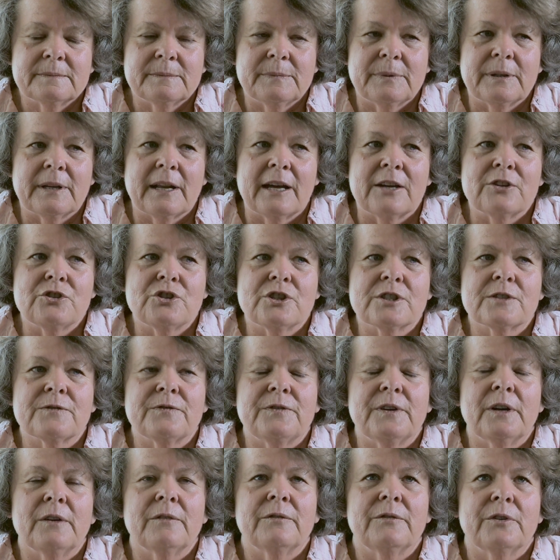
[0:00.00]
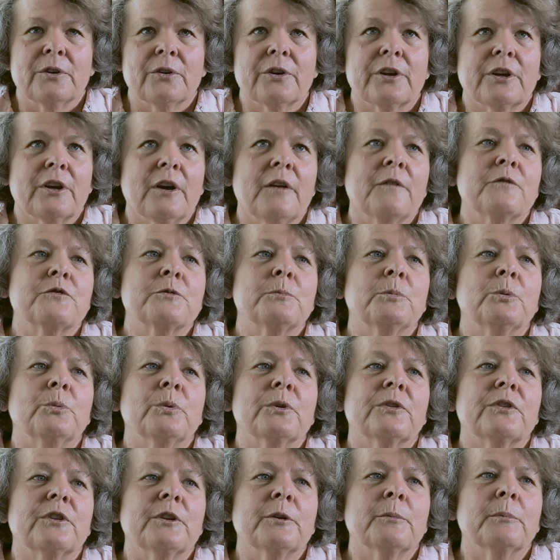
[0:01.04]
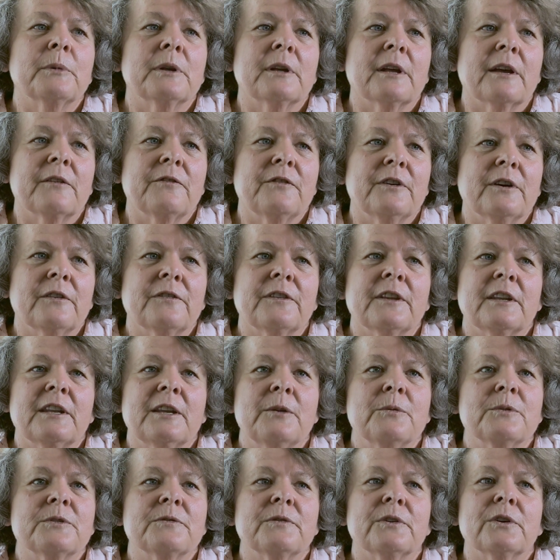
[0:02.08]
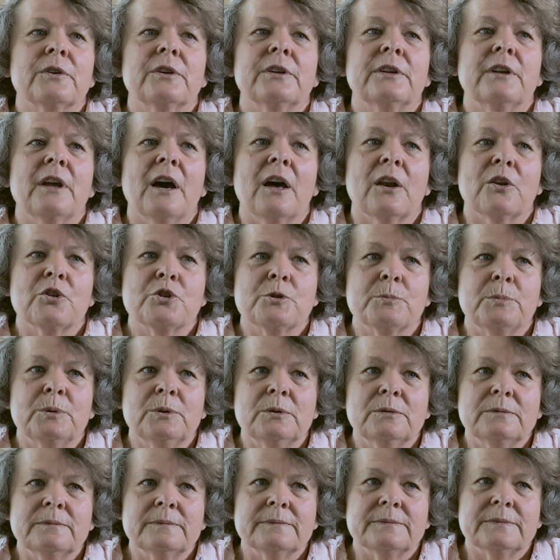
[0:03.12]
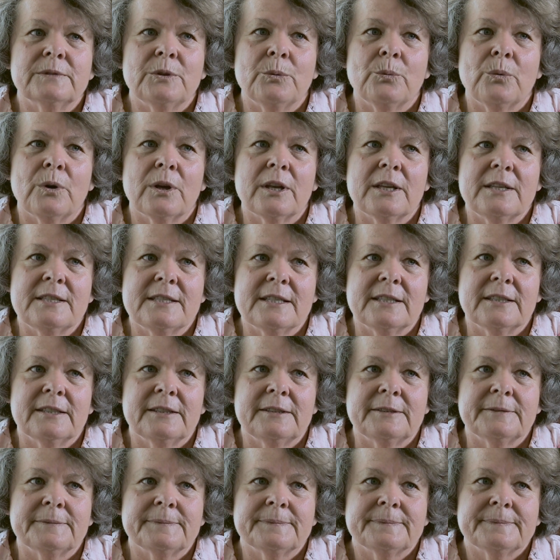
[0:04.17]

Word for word: but I just felt very comfortable with him, and I felt that he was very knowledgeable in what he did,